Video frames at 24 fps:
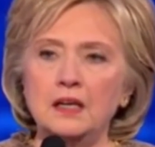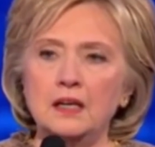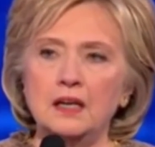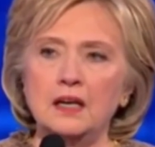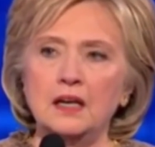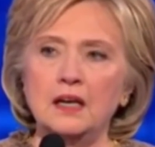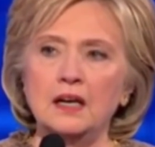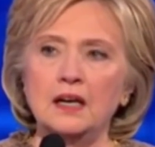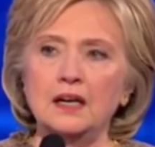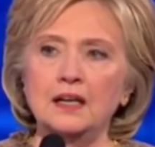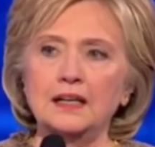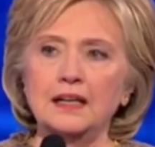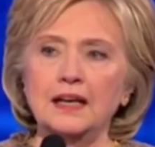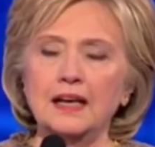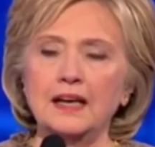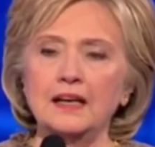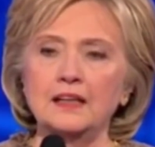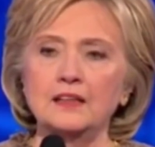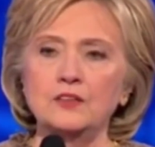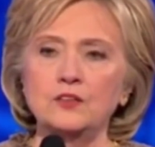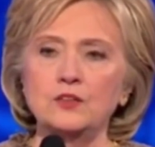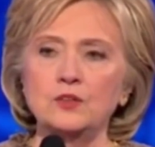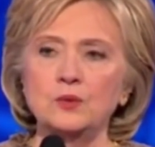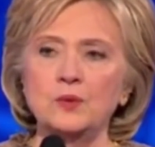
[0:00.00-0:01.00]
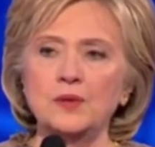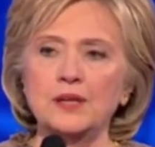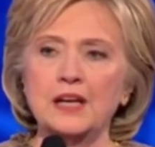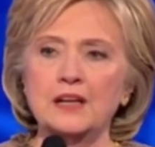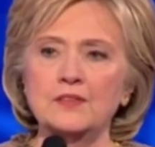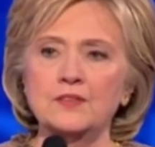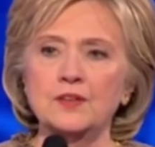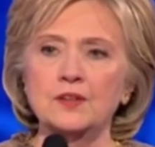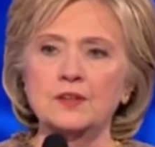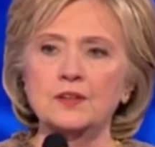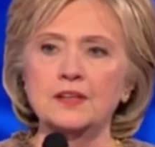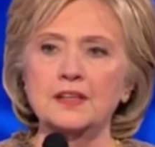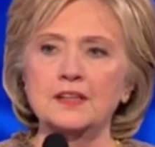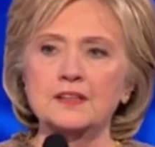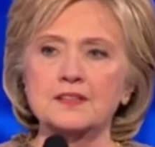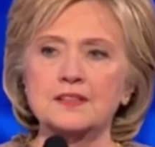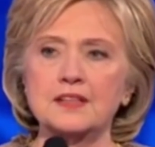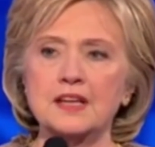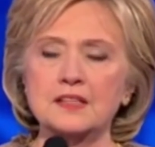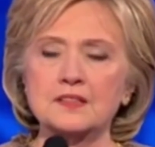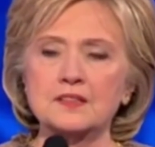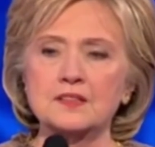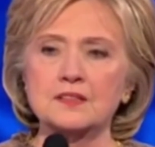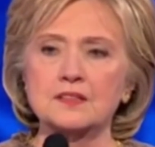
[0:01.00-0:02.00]
And do whatever is
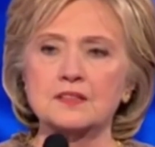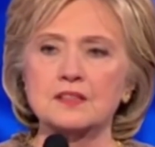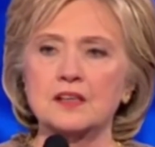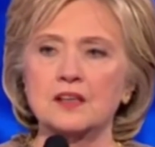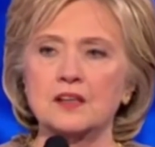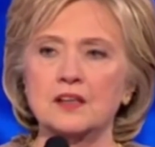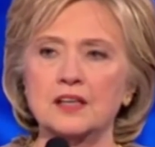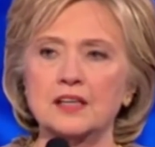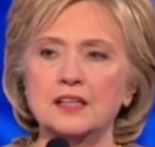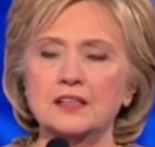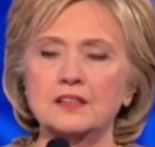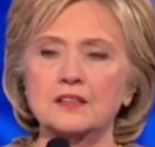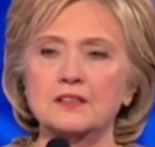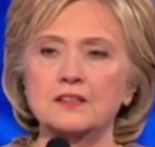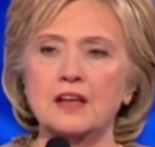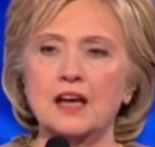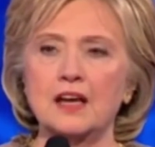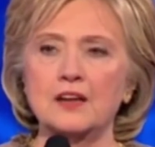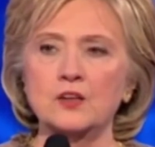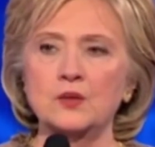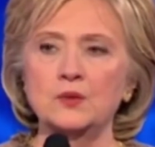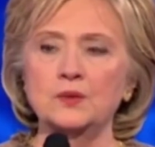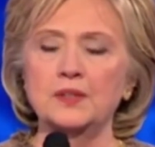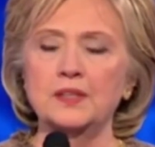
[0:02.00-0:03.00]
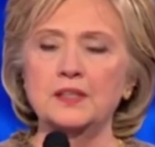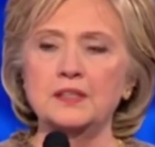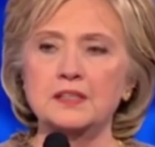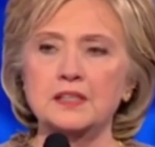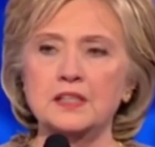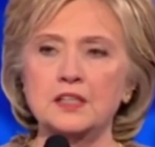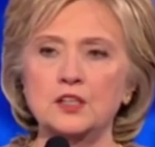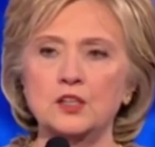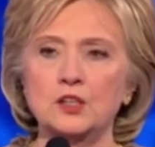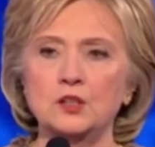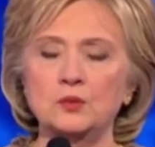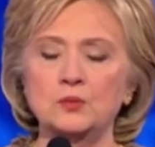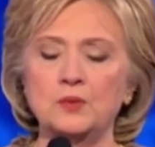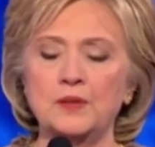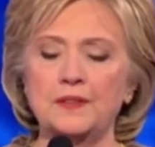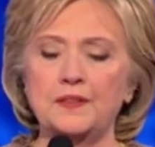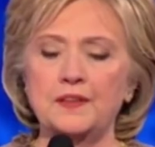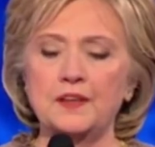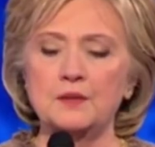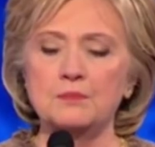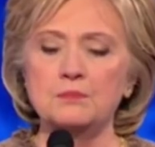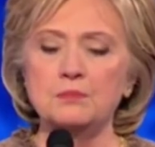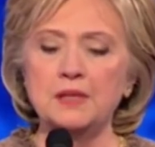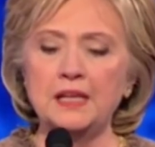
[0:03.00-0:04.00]
necessary to not only deal with
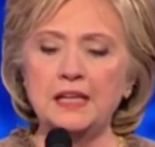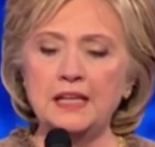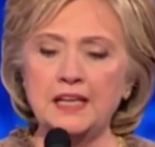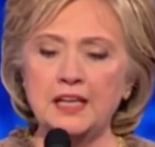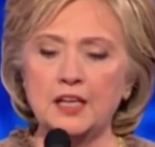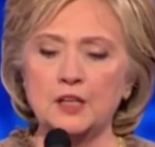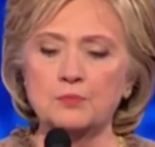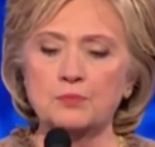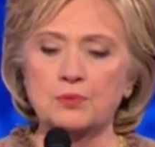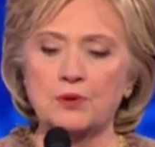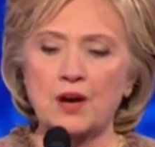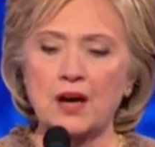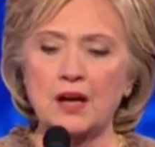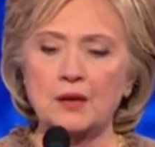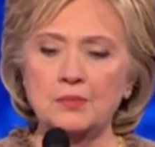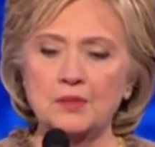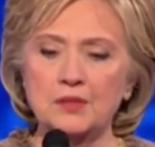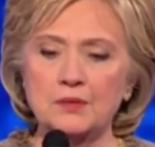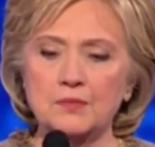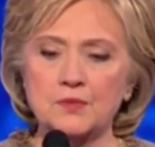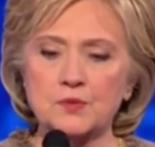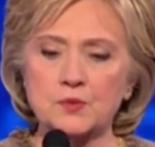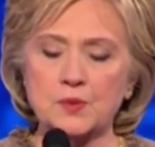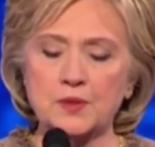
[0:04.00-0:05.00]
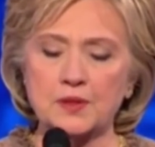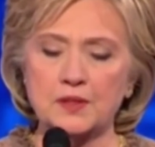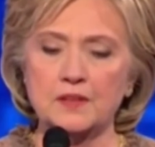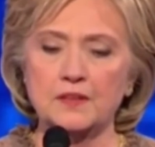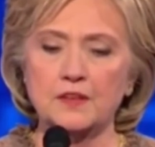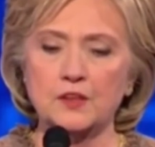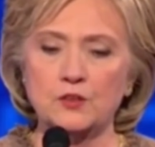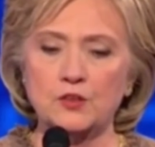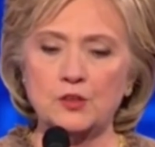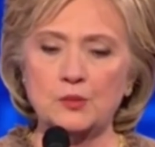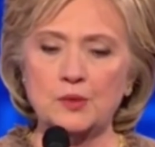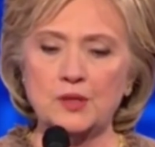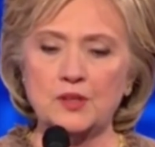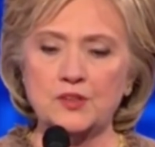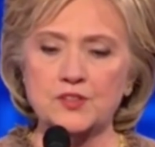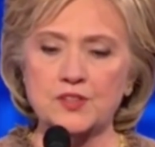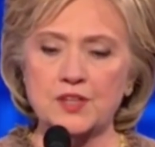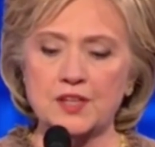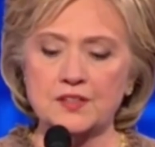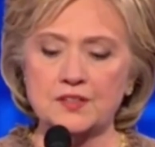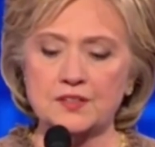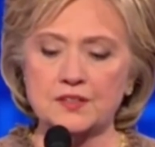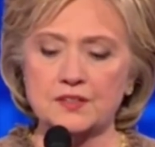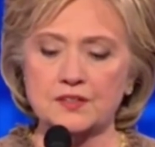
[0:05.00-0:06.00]
the immediate problems within the criminal
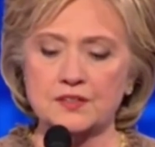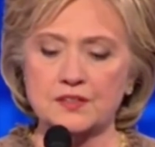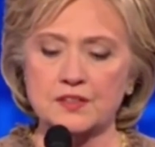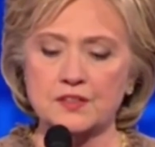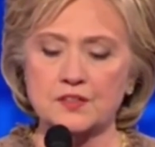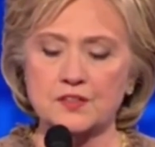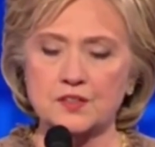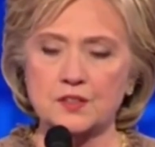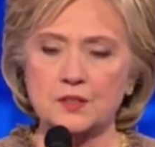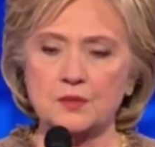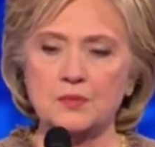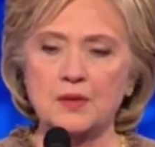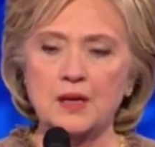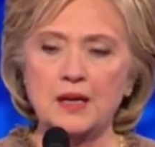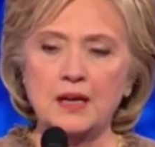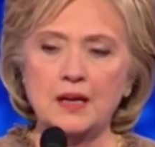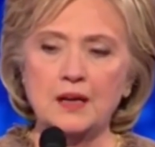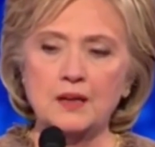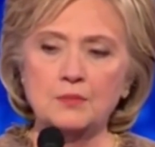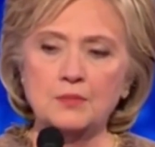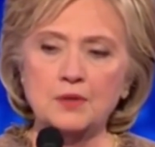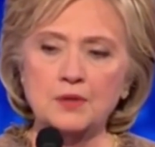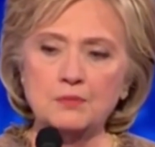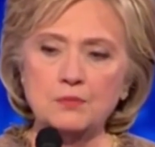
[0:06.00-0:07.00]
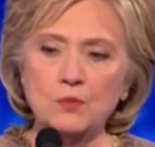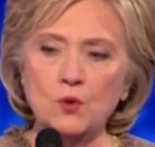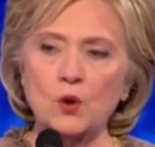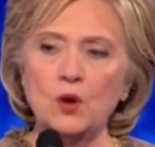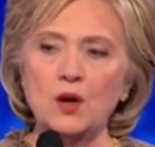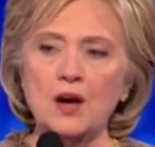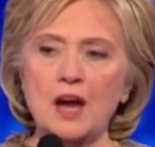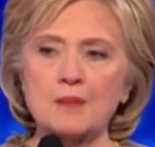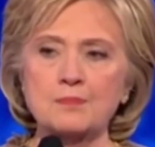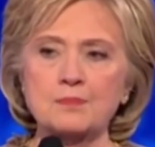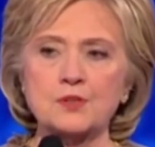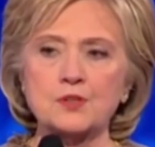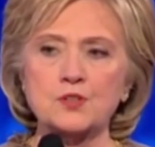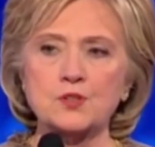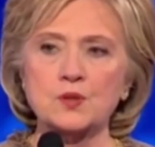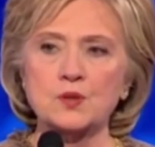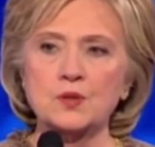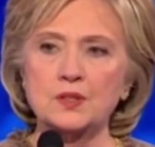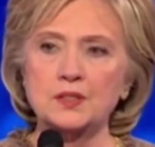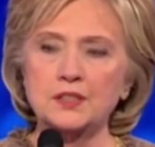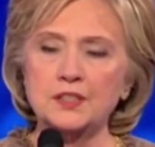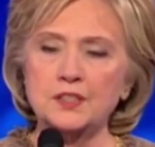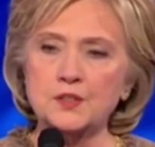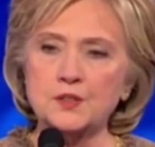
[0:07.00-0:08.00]
justice system, but more
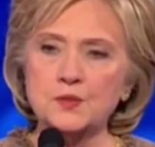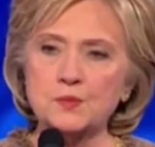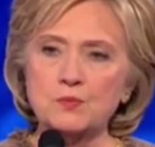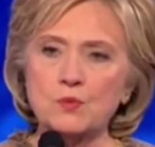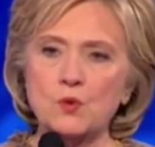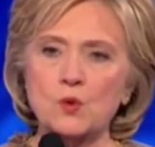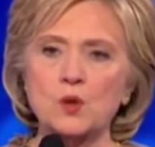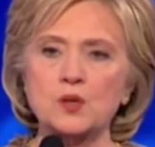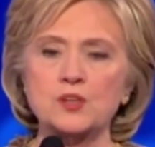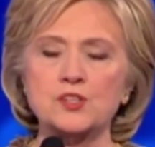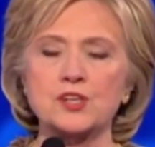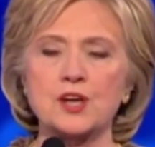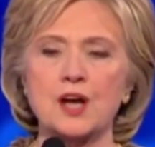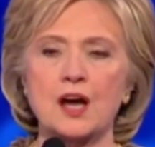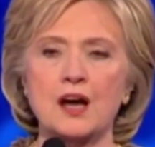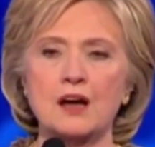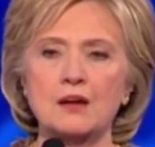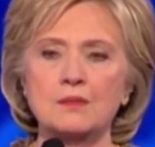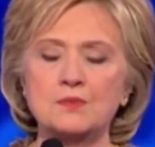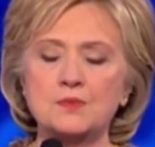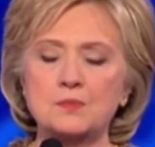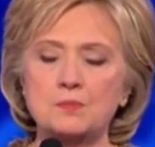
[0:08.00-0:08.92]
opportunities, more jobs,